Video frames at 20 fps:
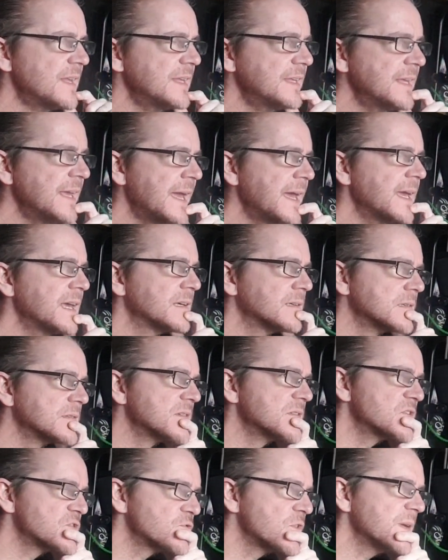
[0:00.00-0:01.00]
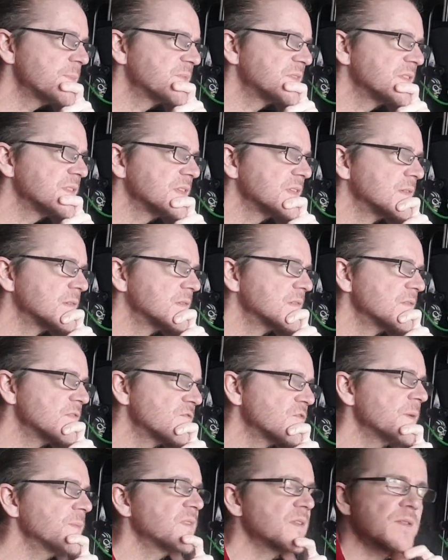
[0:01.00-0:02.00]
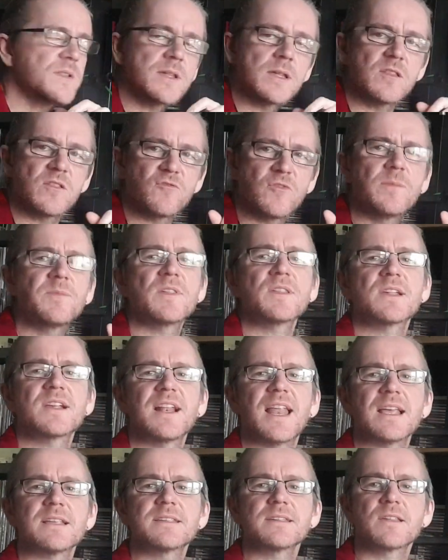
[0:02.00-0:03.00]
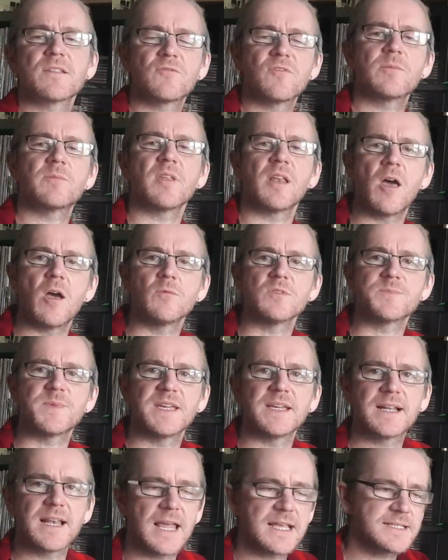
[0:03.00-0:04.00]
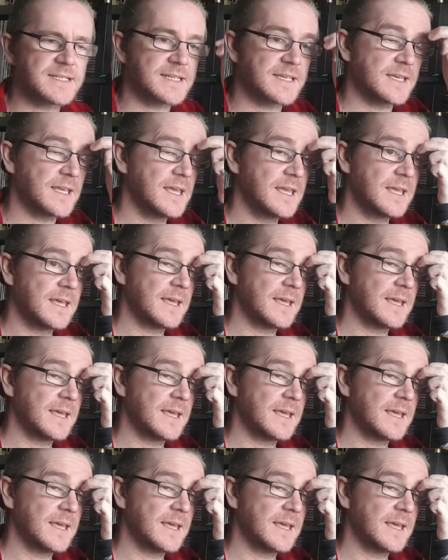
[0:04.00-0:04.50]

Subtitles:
Yeah, Stripped. Stripped is a classic. Stripped will always be a classic.